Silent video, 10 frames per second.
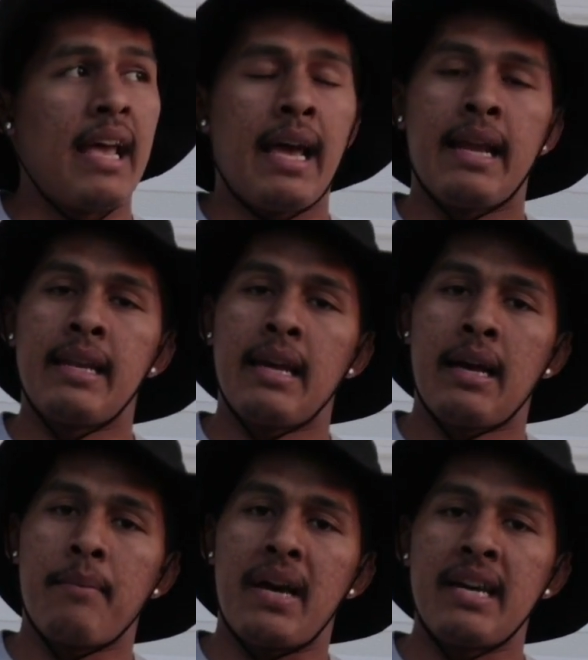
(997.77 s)
And
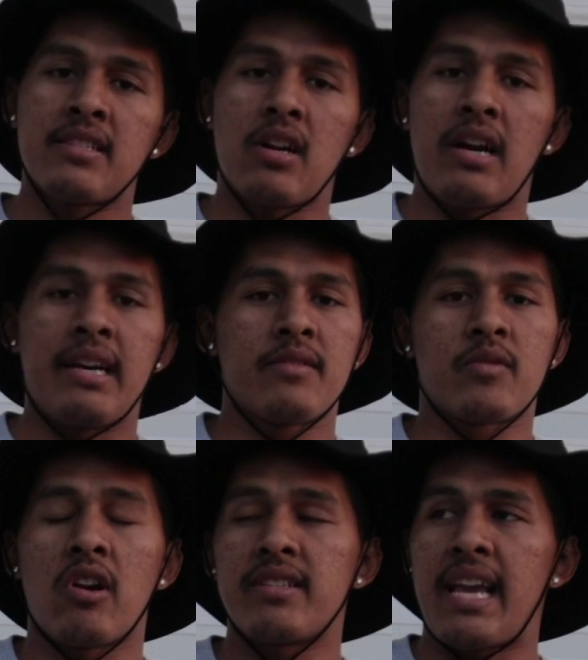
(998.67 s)
I
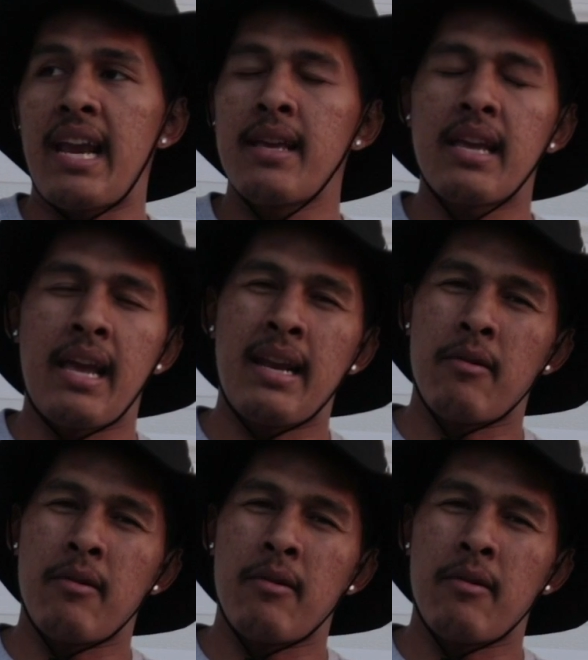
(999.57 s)
started skating again.